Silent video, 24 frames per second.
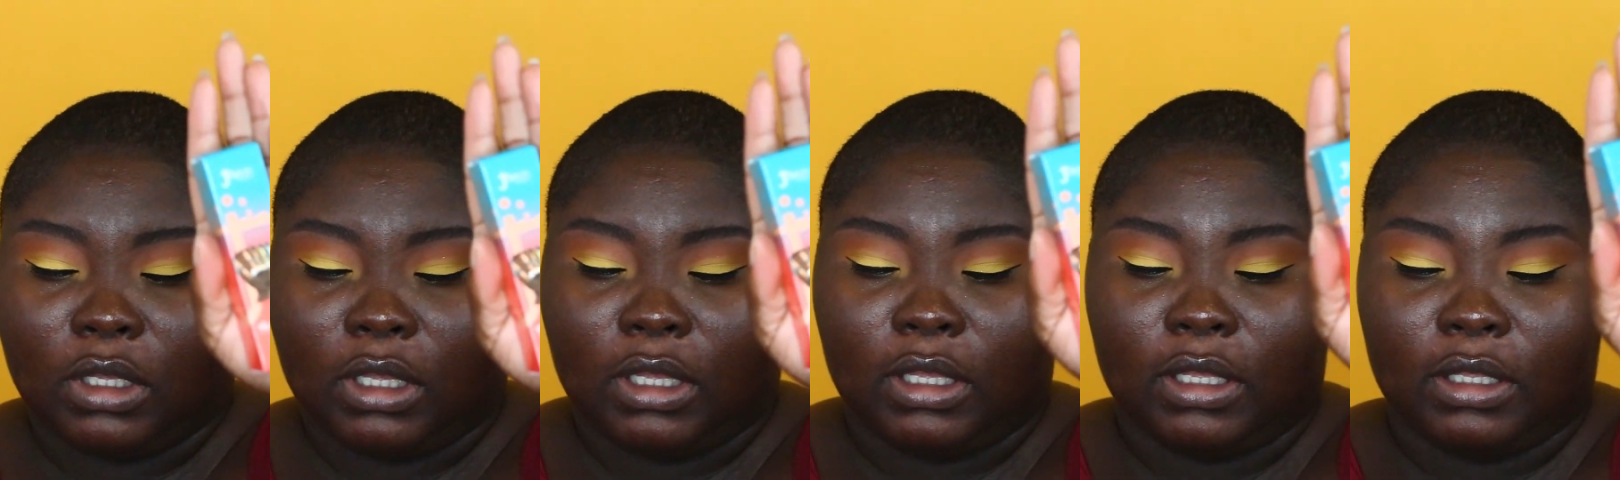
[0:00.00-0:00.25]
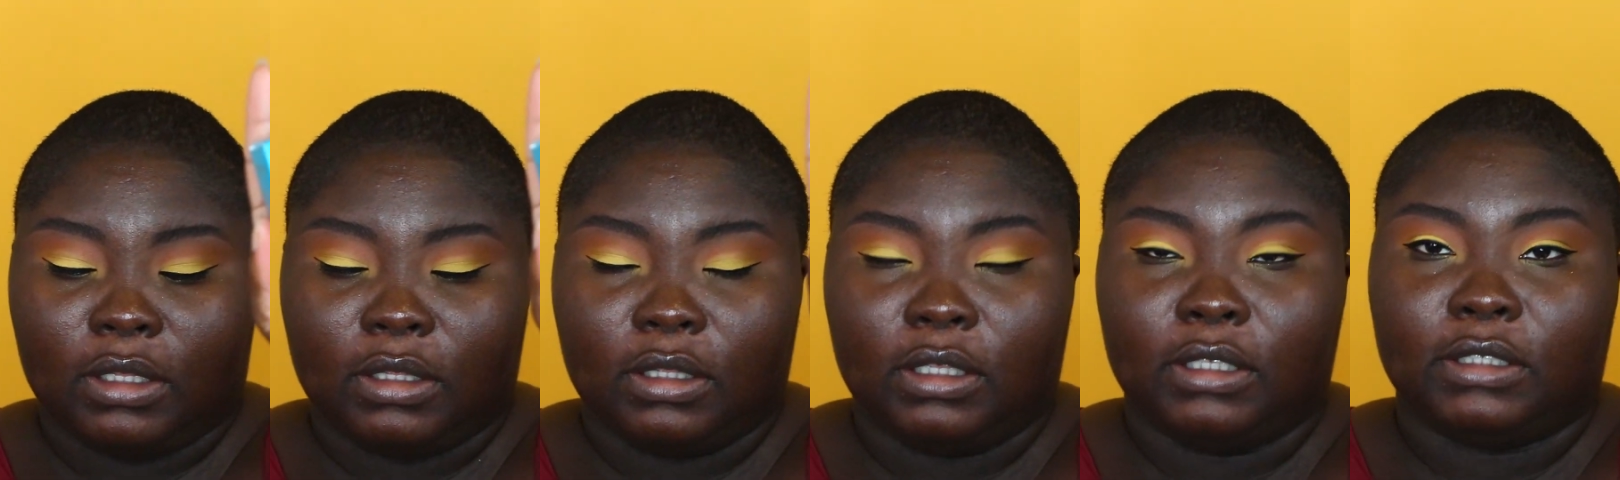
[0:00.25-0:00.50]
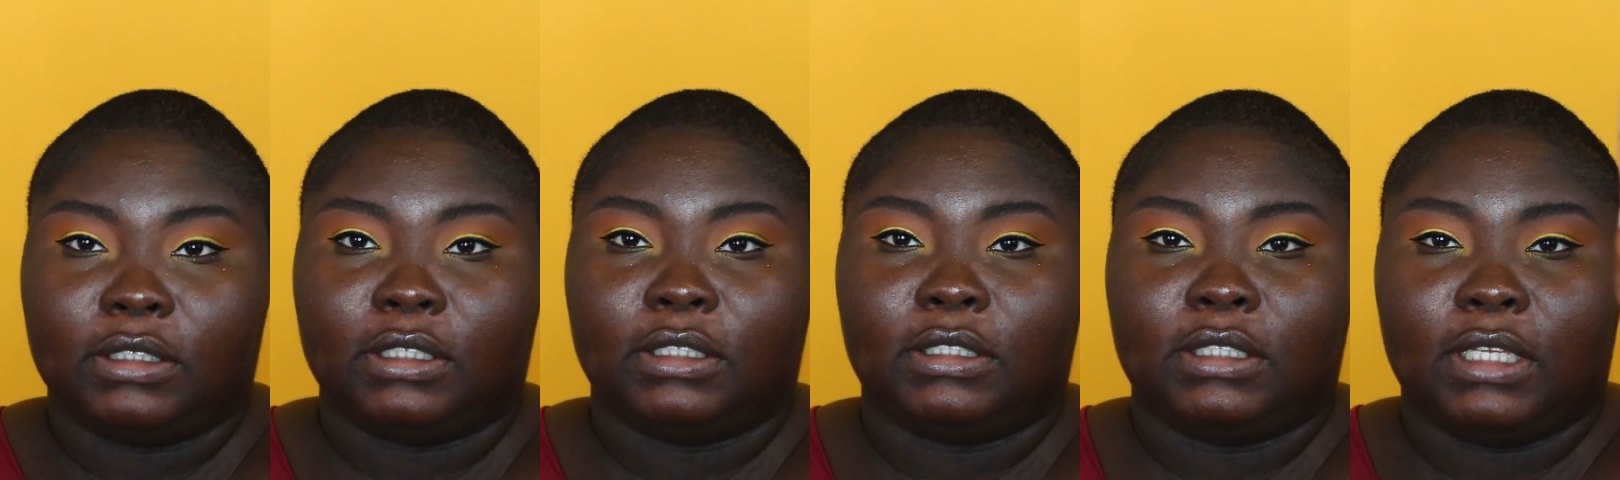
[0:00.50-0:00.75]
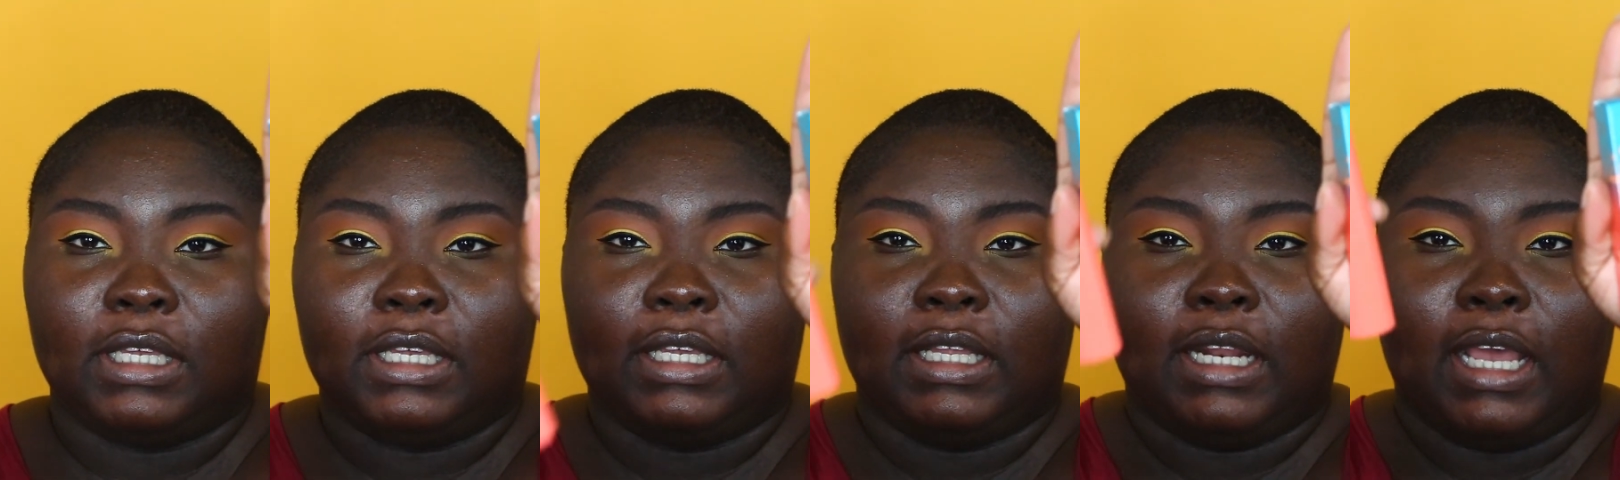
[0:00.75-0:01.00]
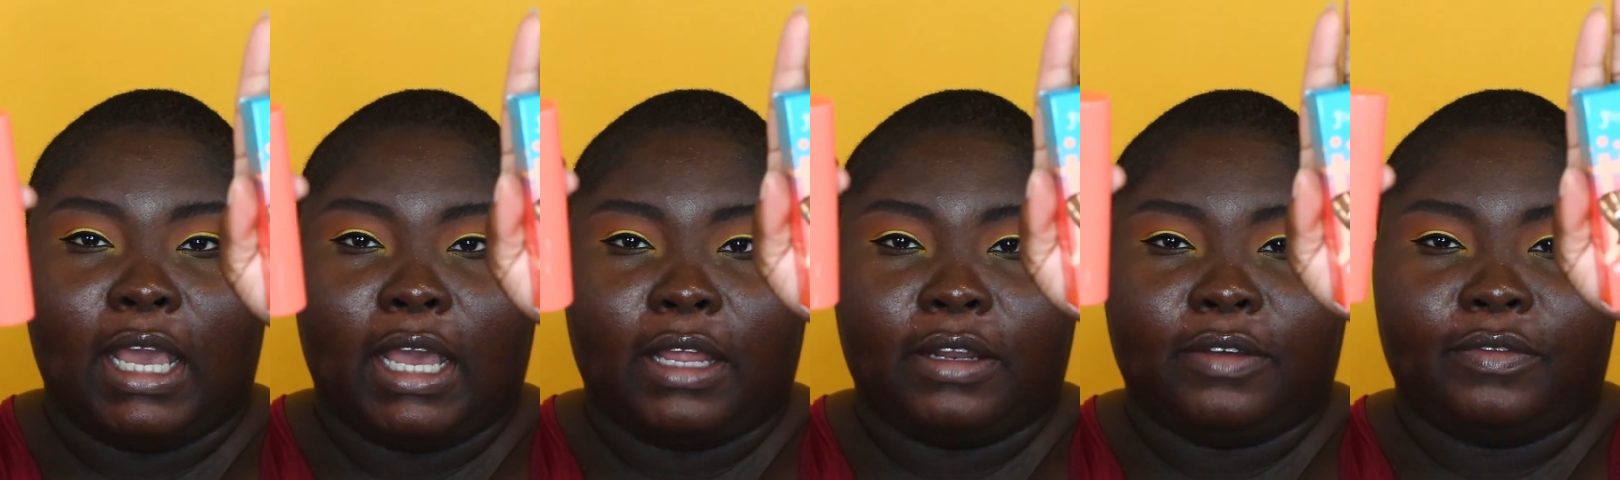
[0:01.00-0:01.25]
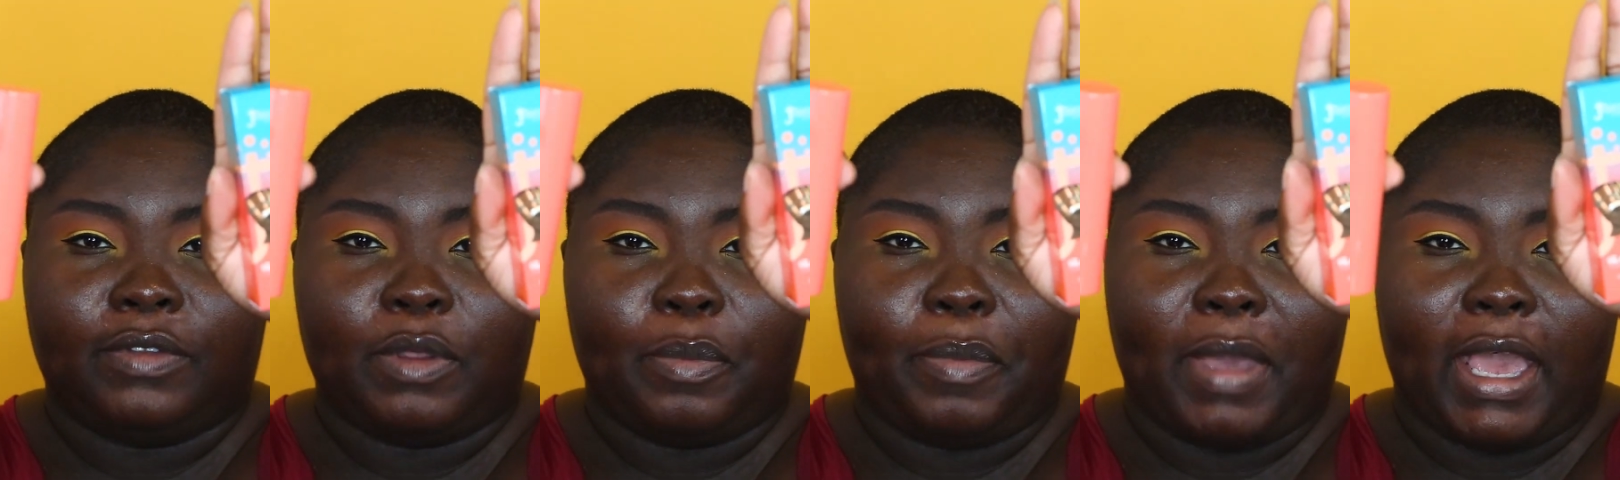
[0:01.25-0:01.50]
And this is it
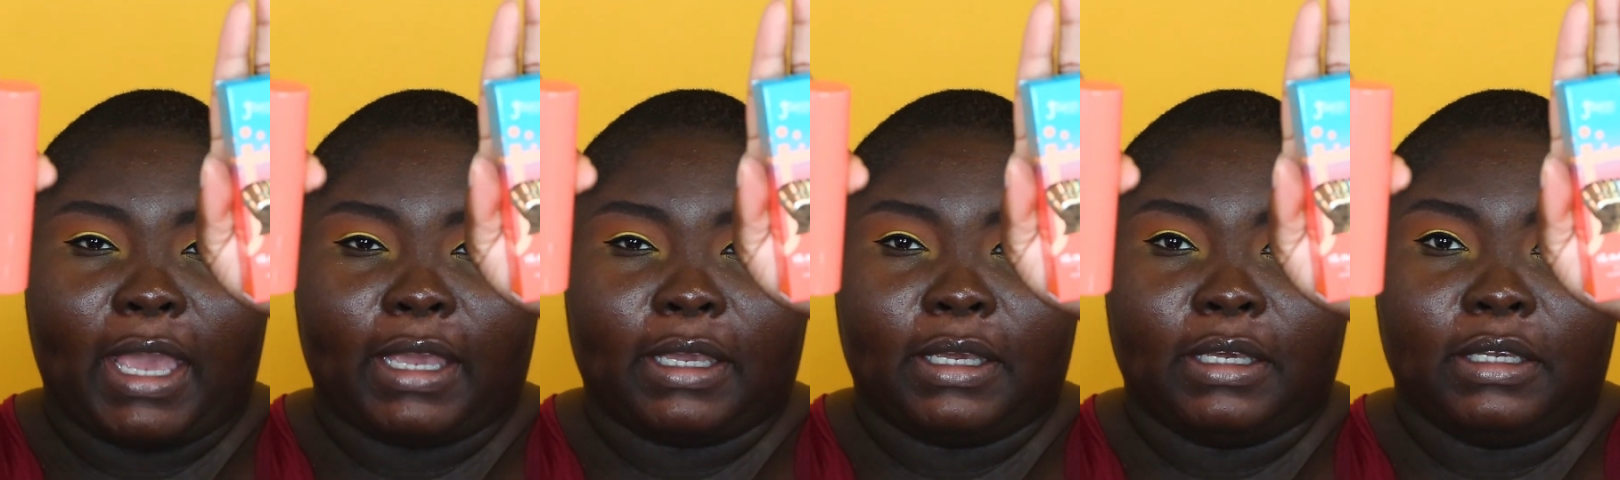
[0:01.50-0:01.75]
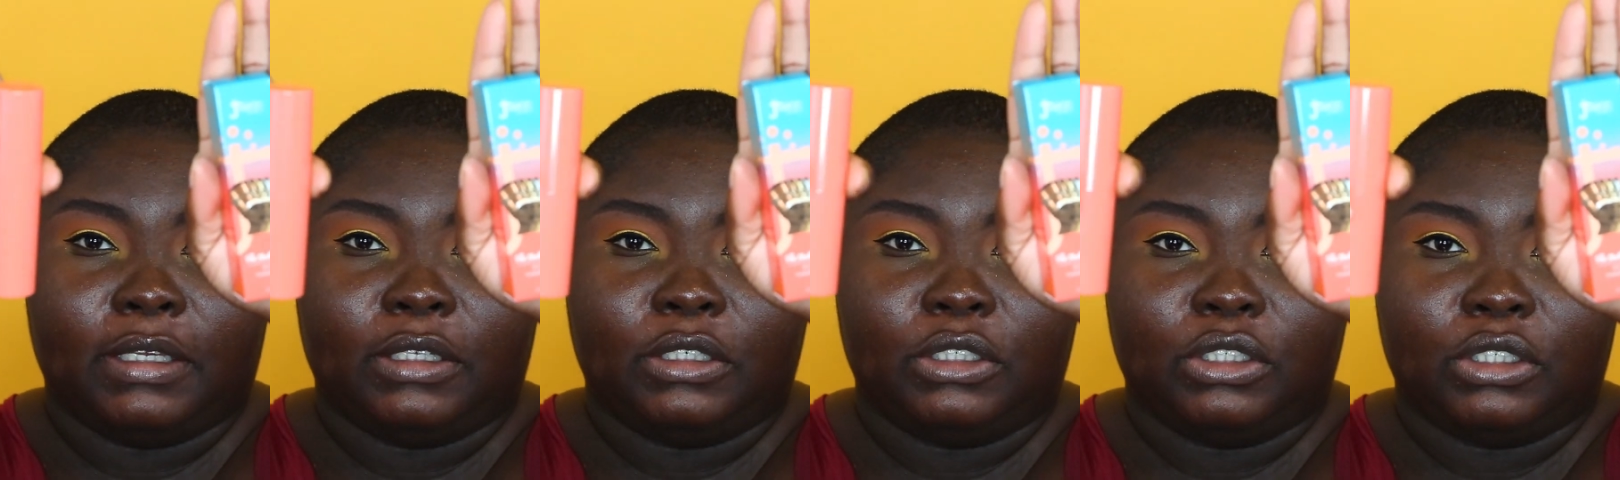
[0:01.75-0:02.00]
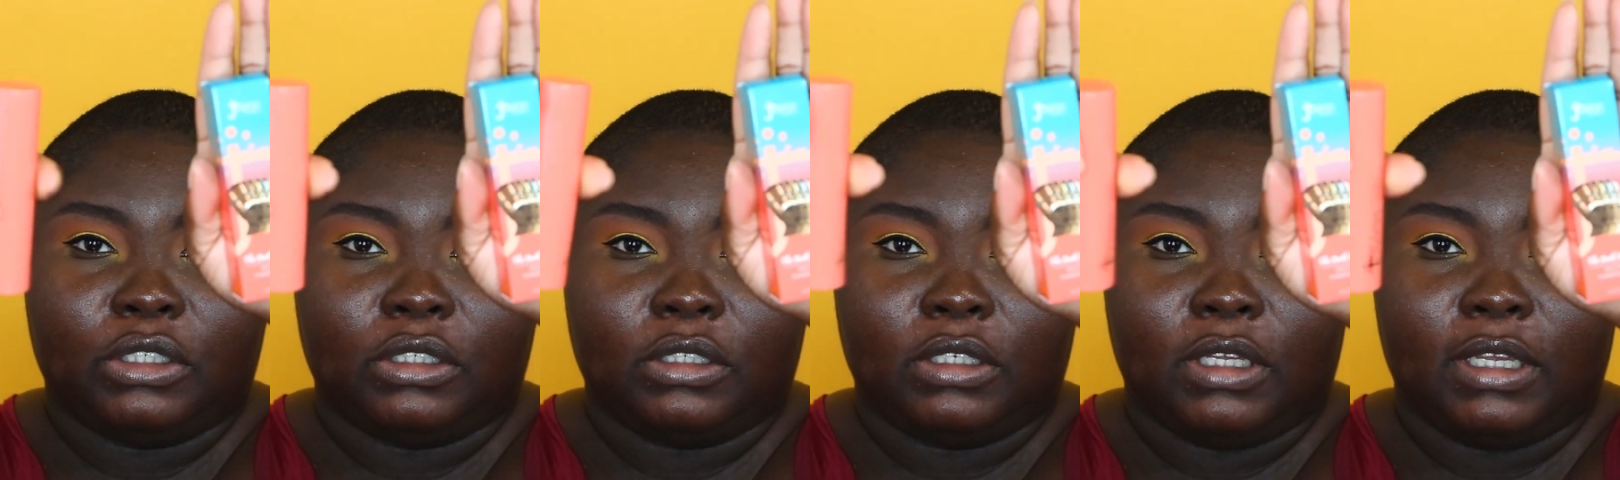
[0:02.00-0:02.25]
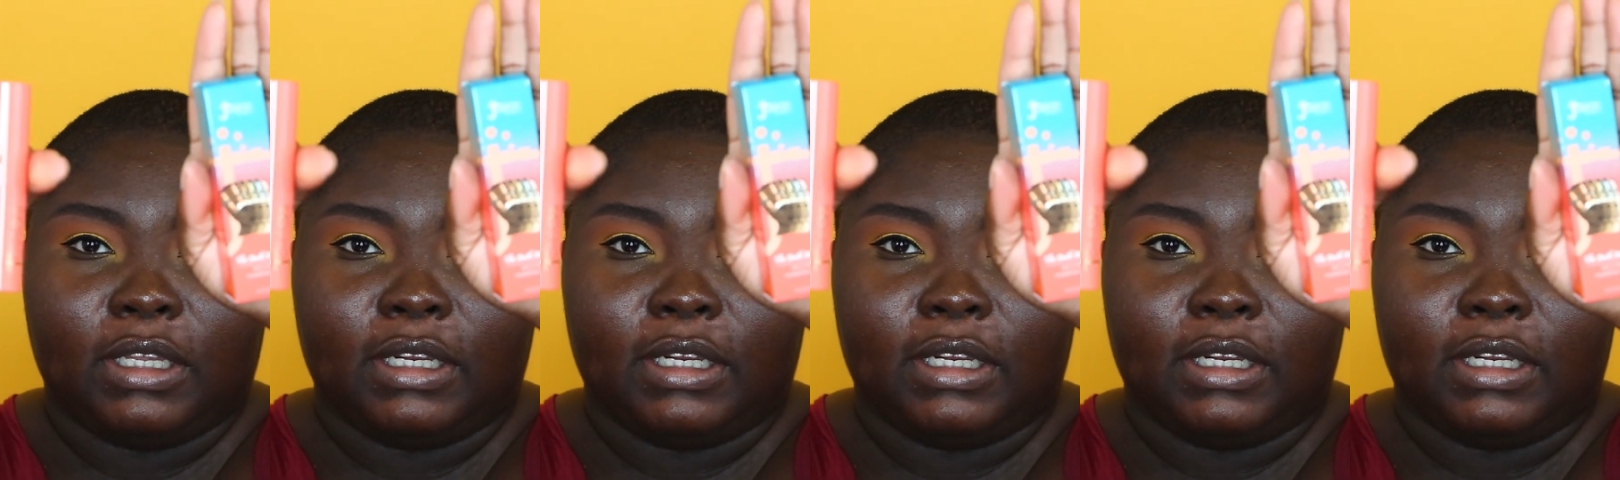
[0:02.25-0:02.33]
out of the package.